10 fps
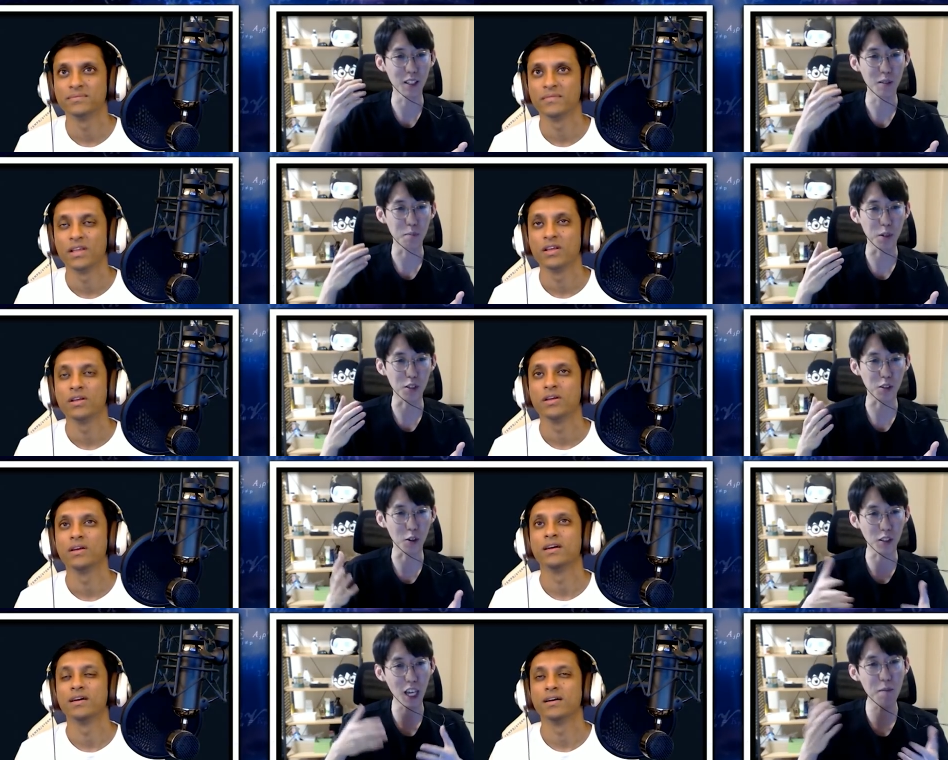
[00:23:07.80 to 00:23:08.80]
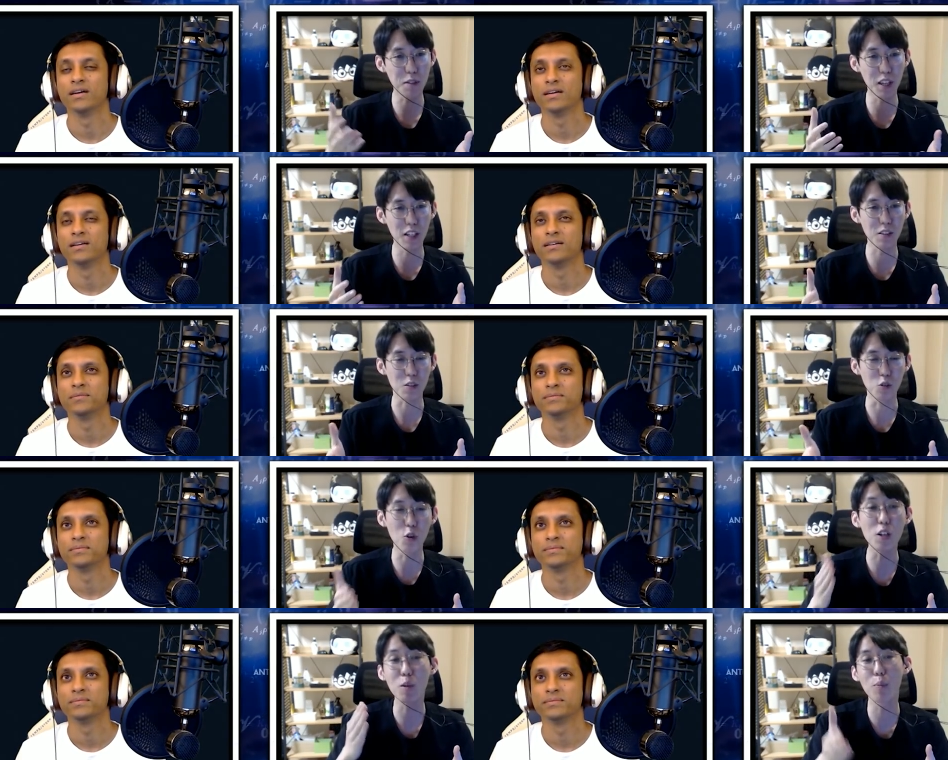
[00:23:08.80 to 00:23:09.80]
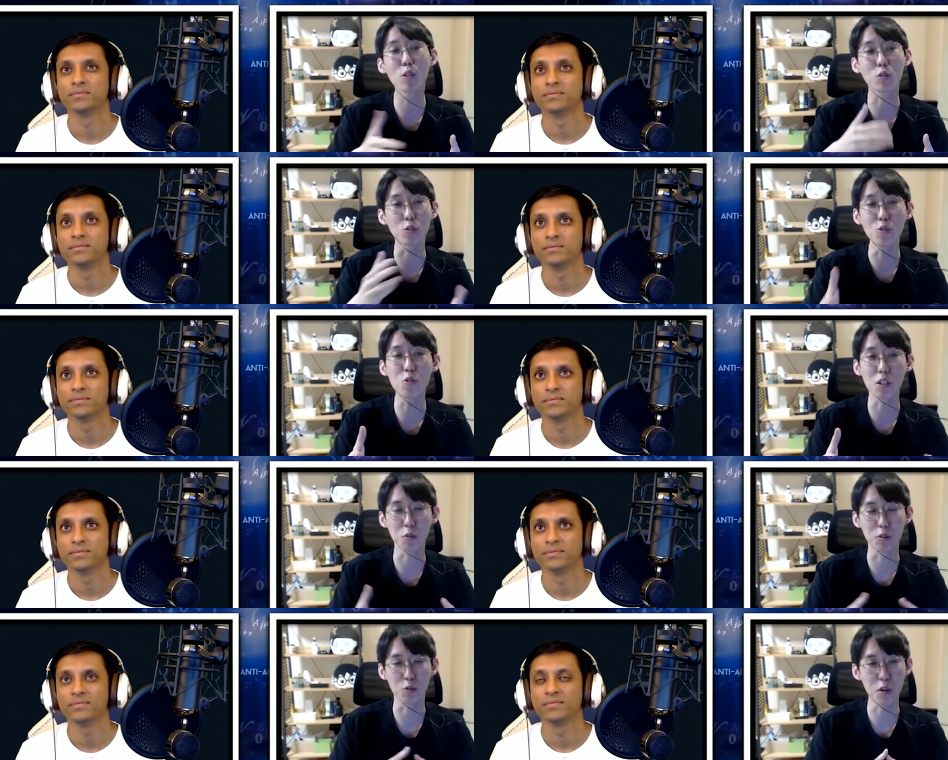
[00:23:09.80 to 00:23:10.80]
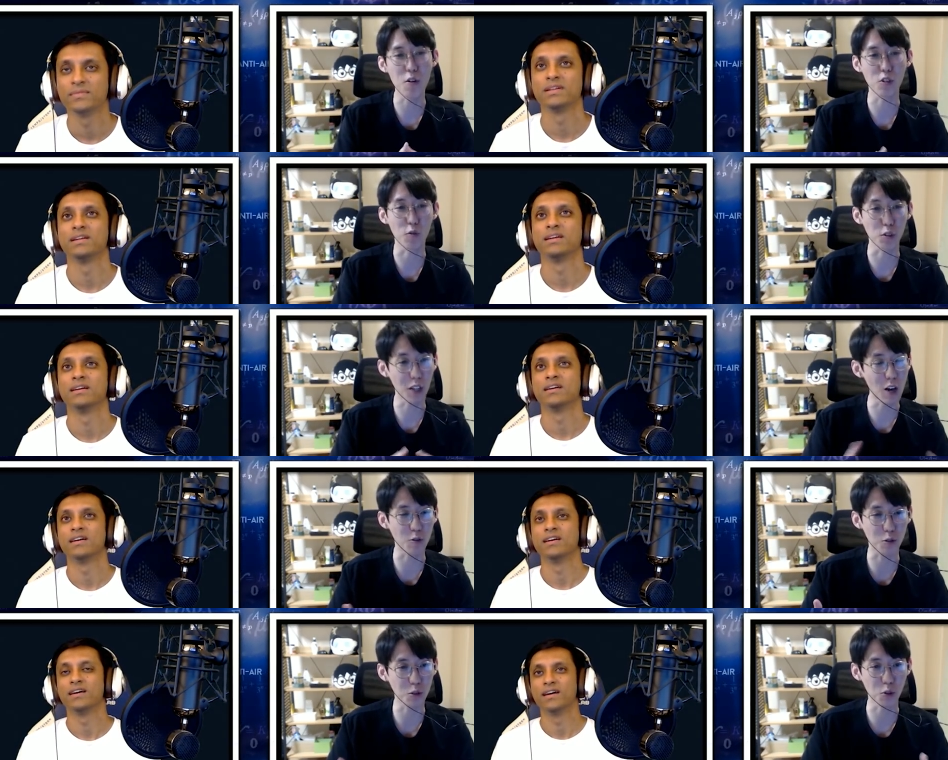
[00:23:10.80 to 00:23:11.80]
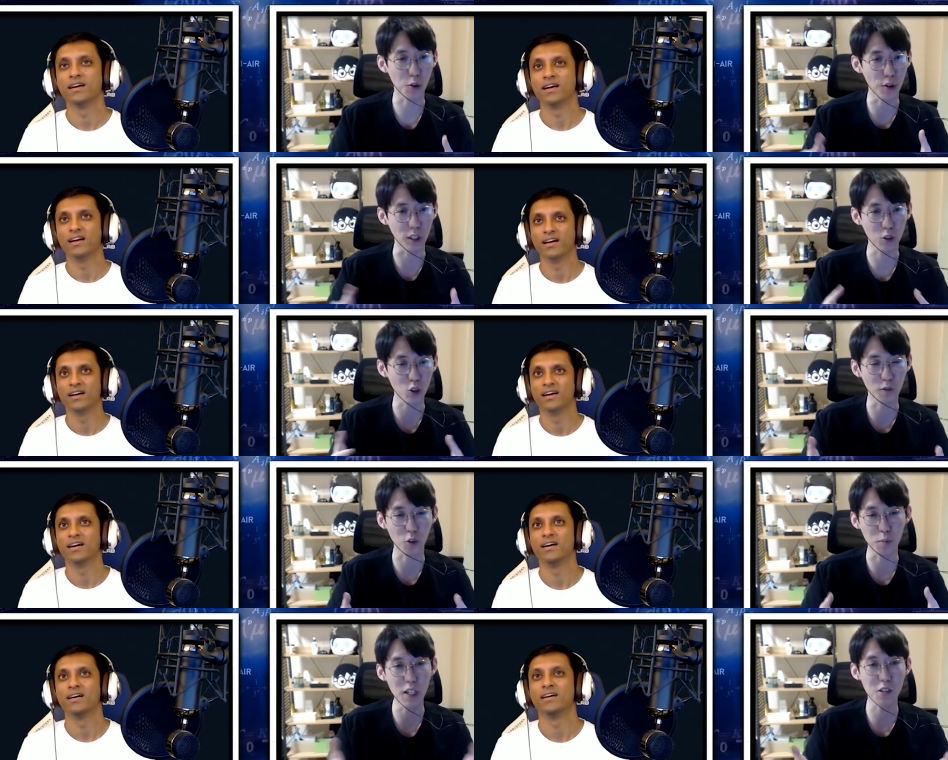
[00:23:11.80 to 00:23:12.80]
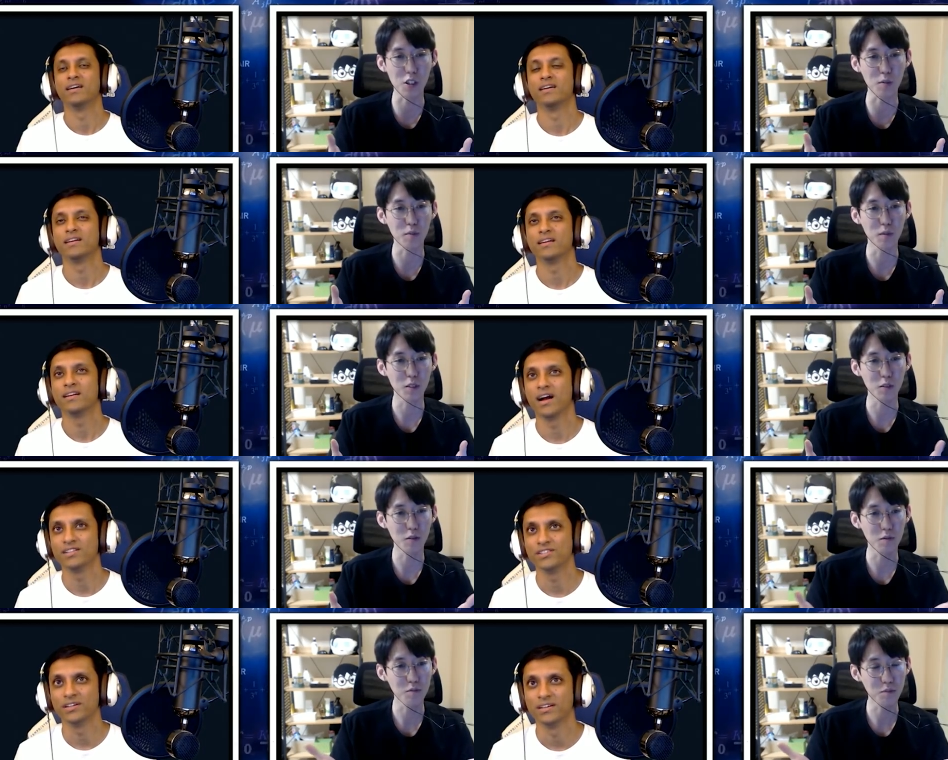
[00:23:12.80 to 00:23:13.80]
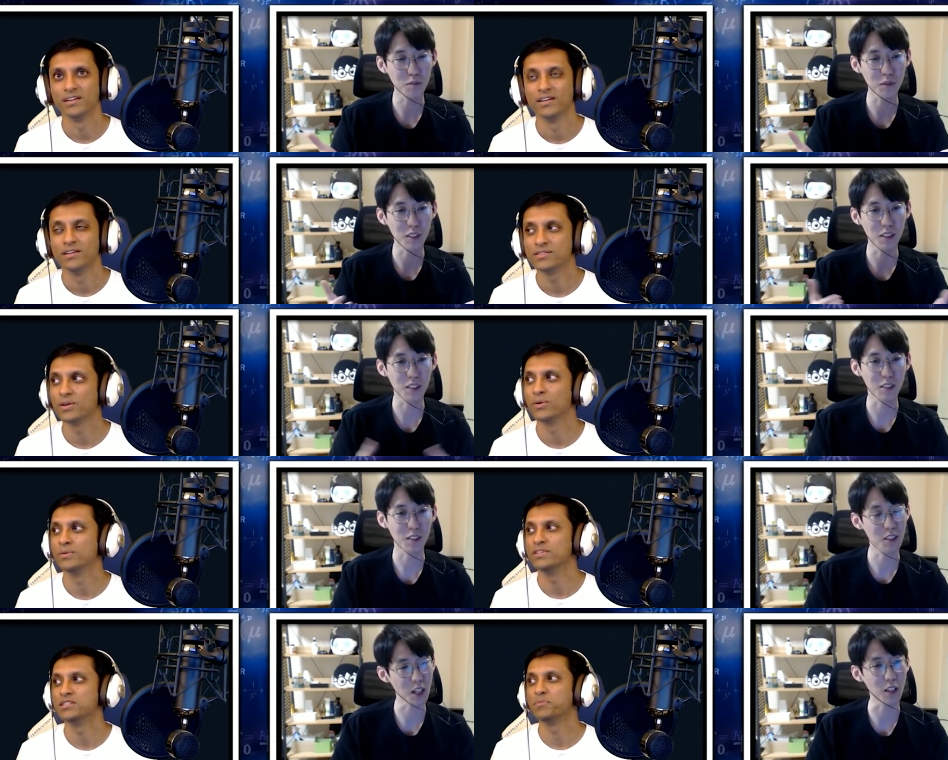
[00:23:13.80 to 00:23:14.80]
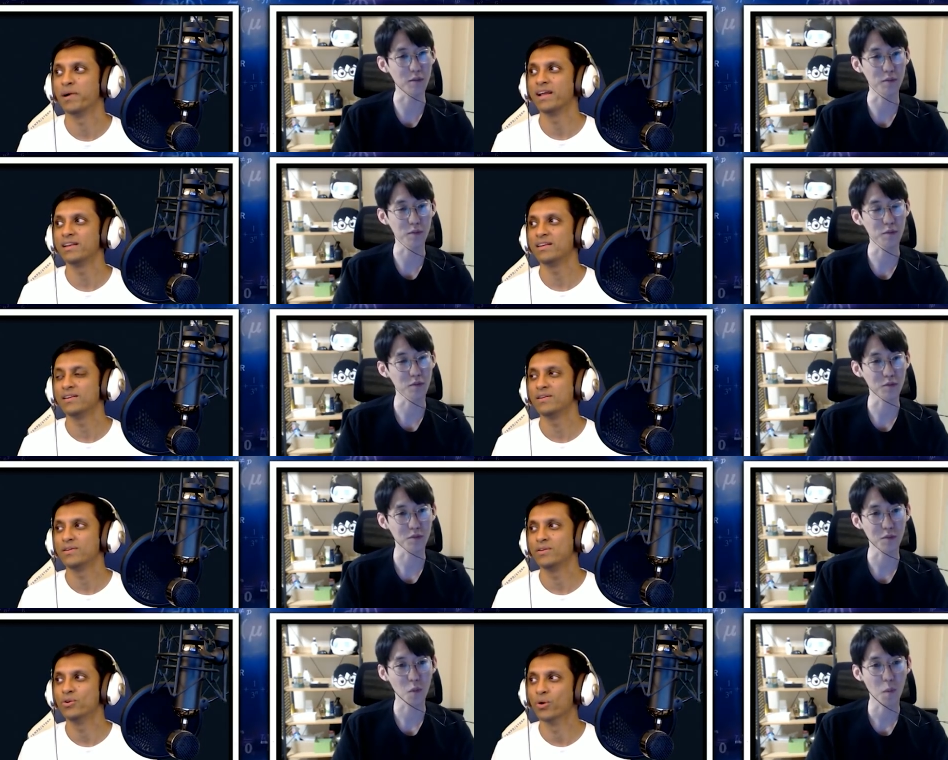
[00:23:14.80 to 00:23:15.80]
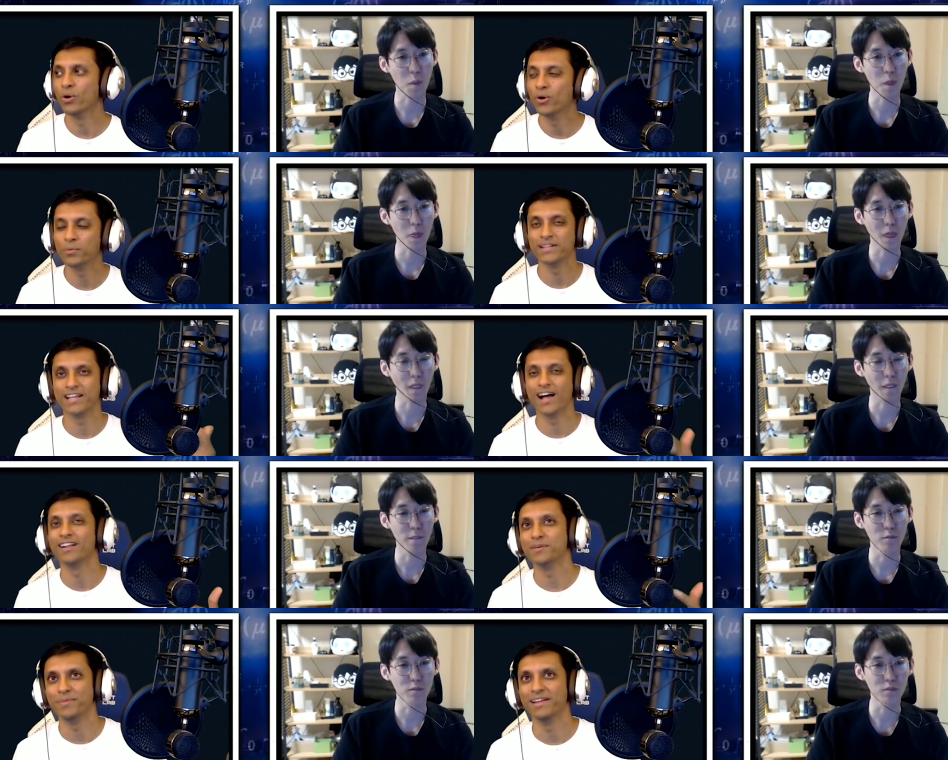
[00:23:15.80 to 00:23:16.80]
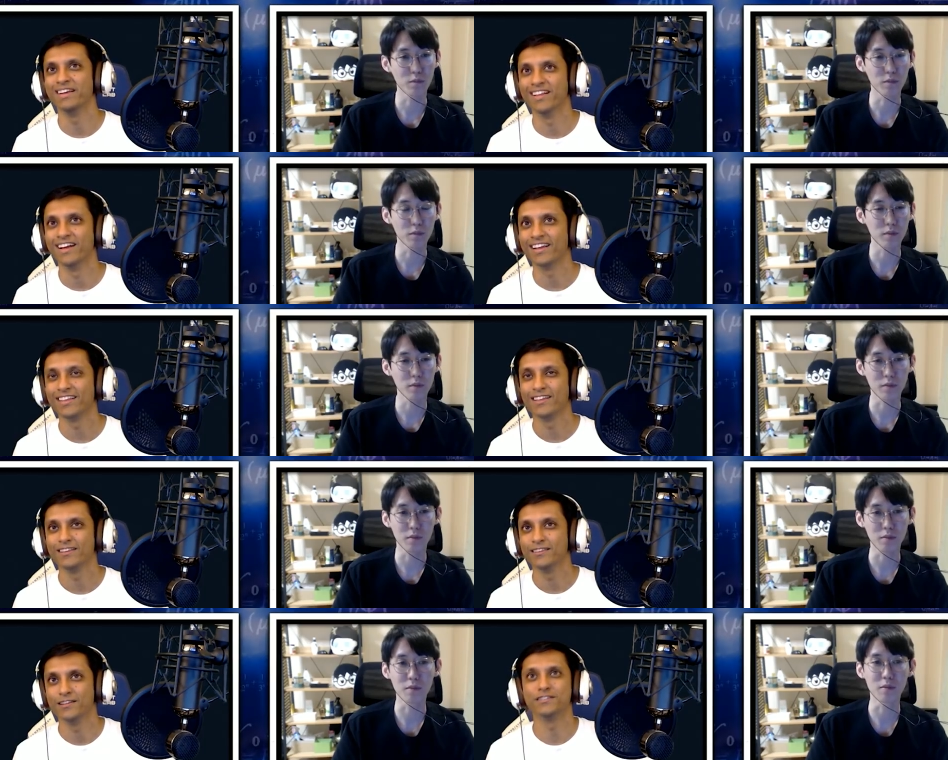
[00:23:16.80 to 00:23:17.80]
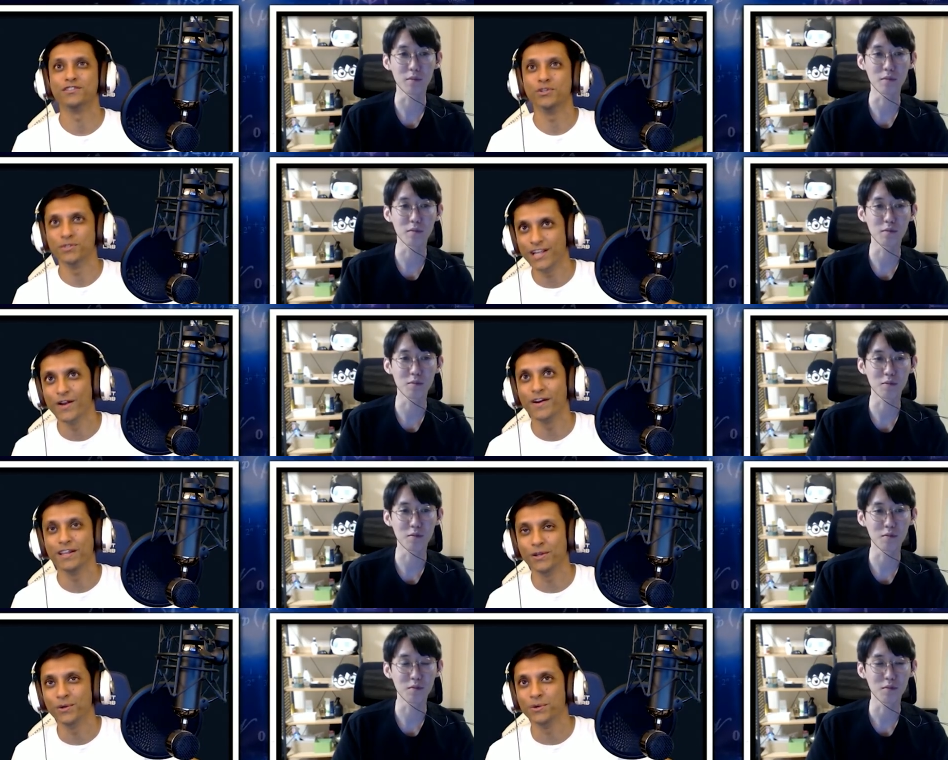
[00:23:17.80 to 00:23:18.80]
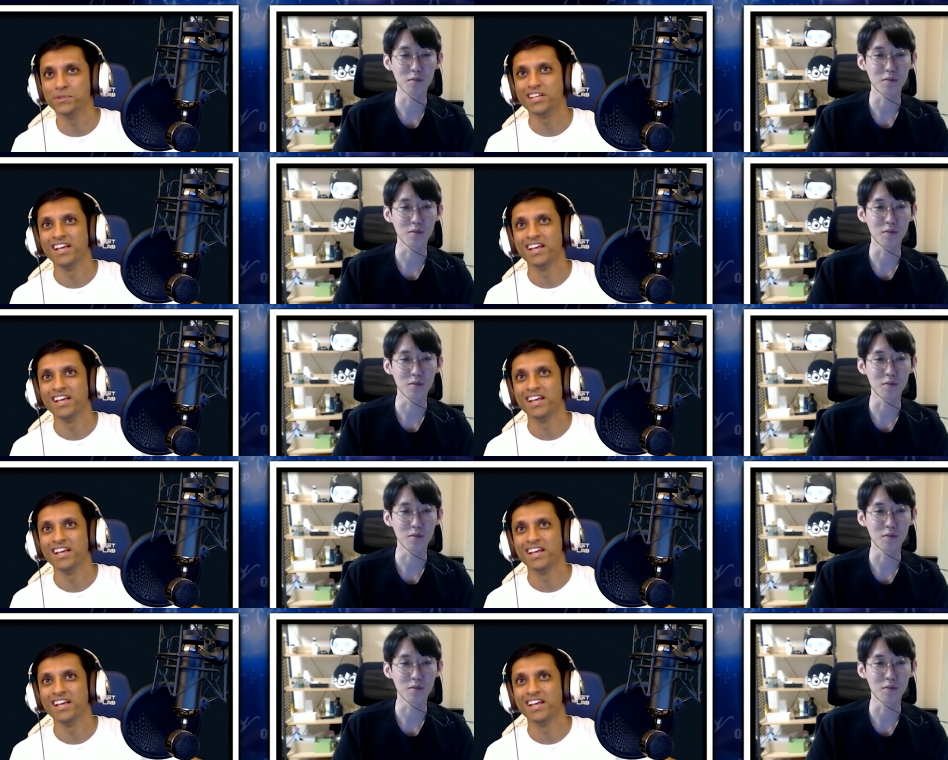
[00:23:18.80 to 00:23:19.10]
Speaker 1: But the game says you are supposed to use it with the dragon or with down two or learning two for mixer.
Speaker 2: Gotcha. So yeah. despite your own mentality being like, this is too scary to use.